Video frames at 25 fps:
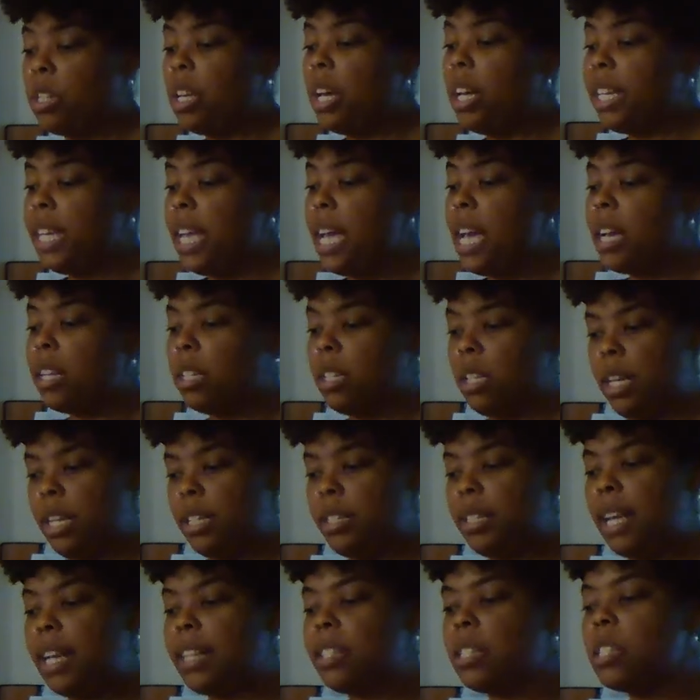Again, it
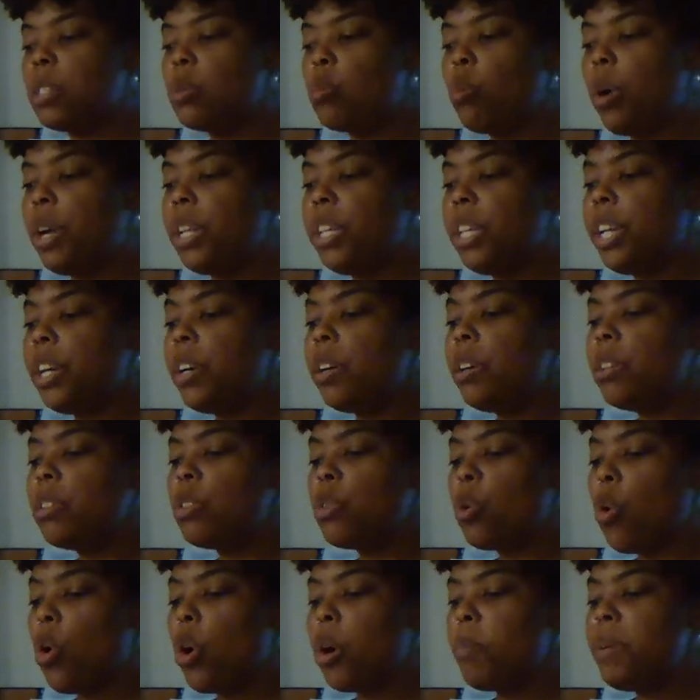takes us 1 year to
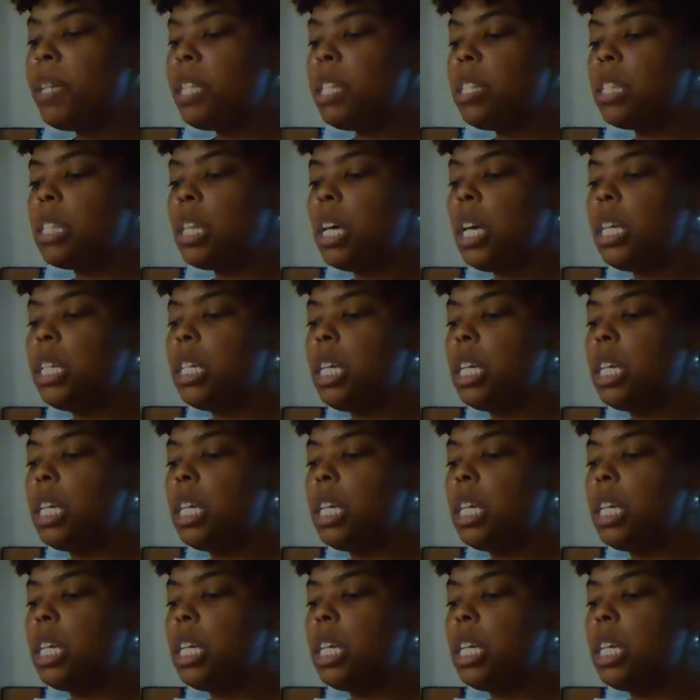orbit the sun.